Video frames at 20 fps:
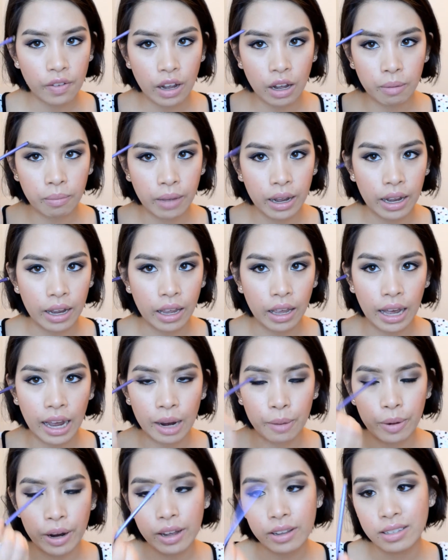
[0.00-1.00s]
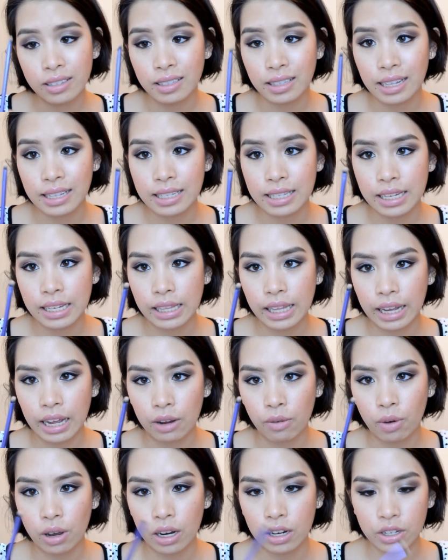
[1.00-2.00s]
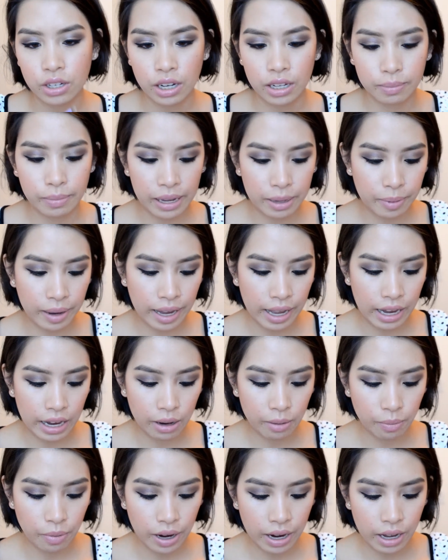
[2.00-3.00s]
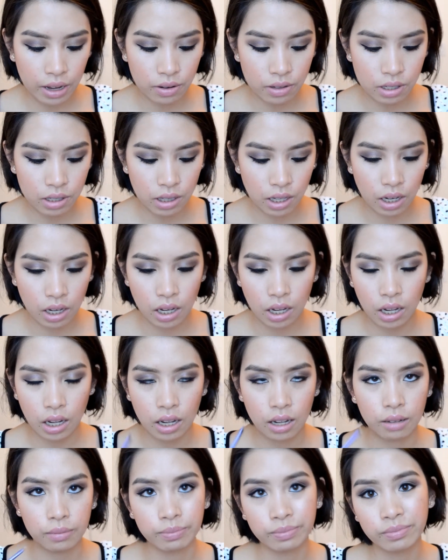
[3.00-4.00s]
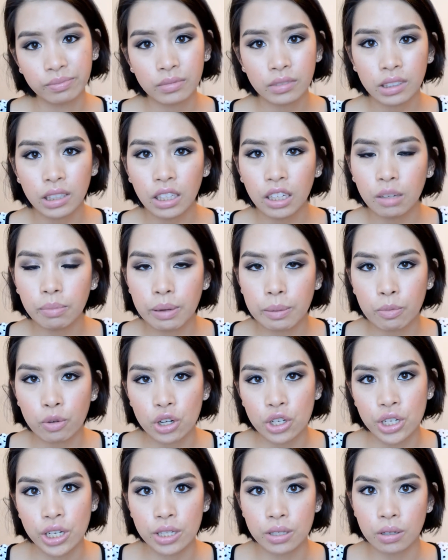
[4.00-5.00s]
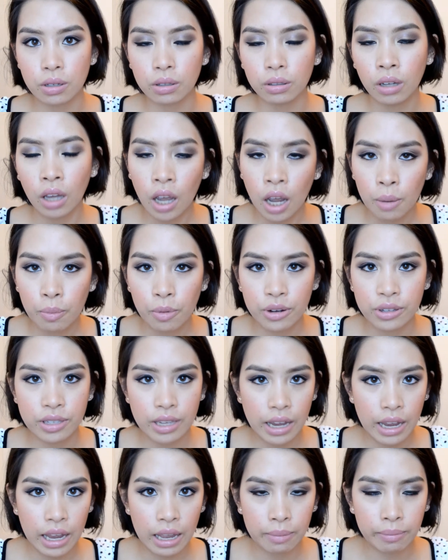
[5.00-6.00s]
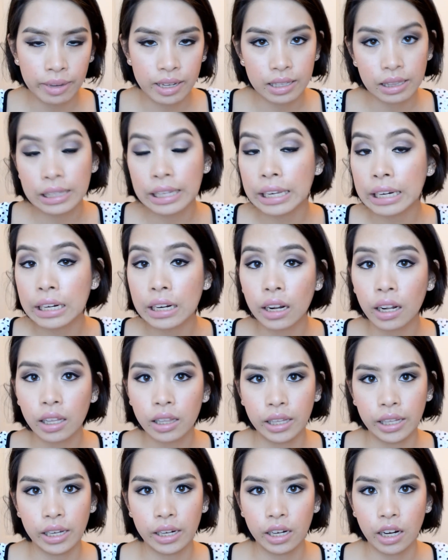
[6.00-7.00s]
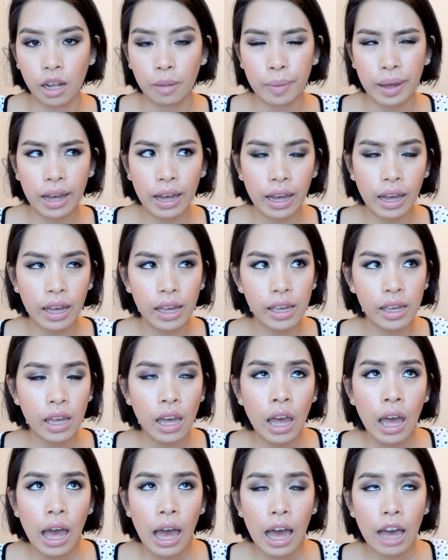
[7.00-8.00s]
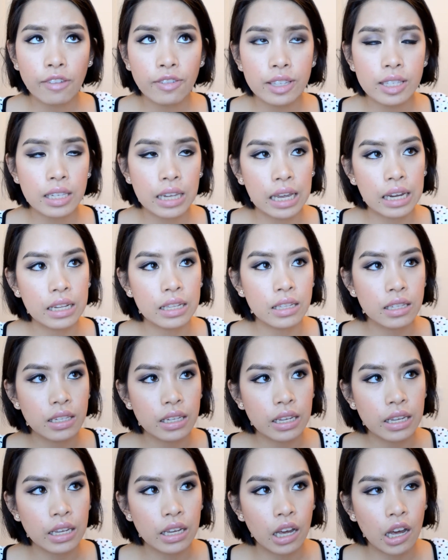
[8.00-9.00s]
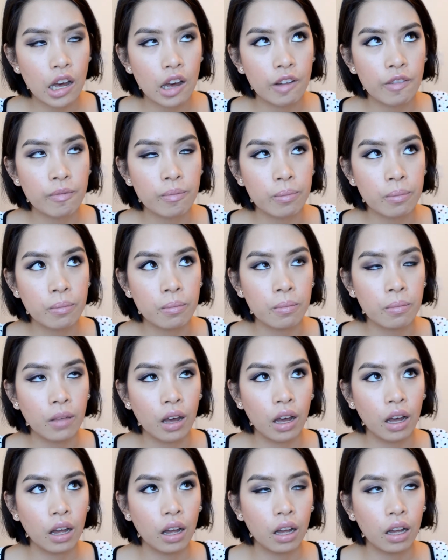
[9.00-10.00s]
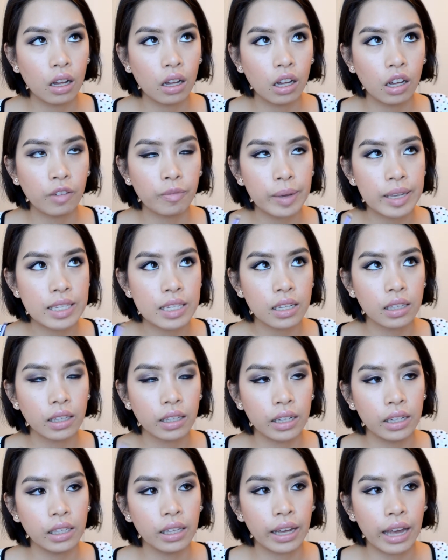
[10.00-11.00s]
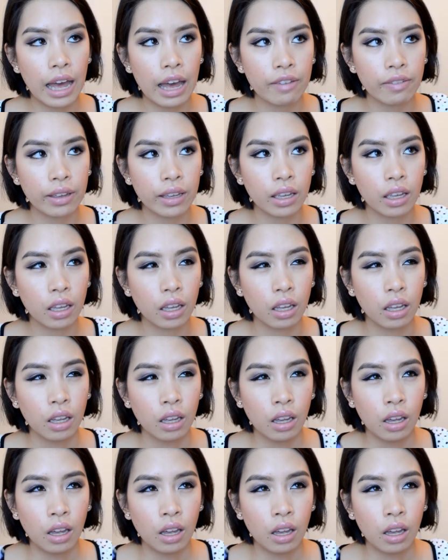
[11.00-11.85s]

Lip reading: out my eyebrows. And let's say like I want to make my eyebrows look a little bit more chiseled per se, and clean it up. I have a tendency of basically like having